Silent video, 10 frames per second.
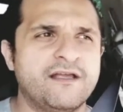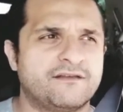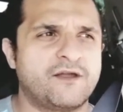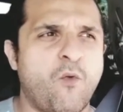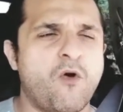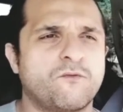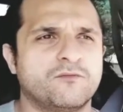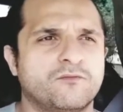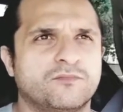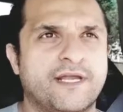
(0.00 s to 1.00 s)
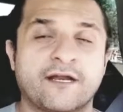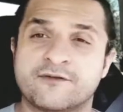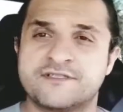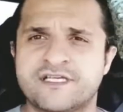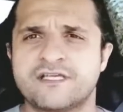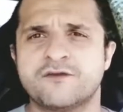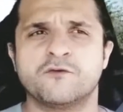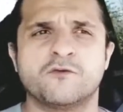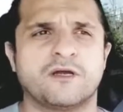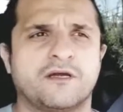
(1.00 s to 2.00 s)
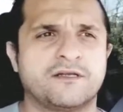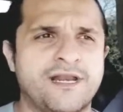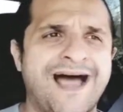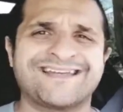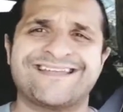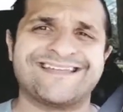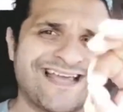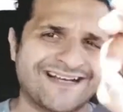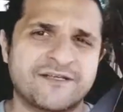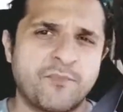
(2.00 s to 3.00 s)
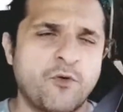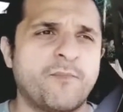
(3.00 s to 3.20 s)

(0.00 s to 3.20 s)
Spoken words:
they won't guarantee you non-detectable,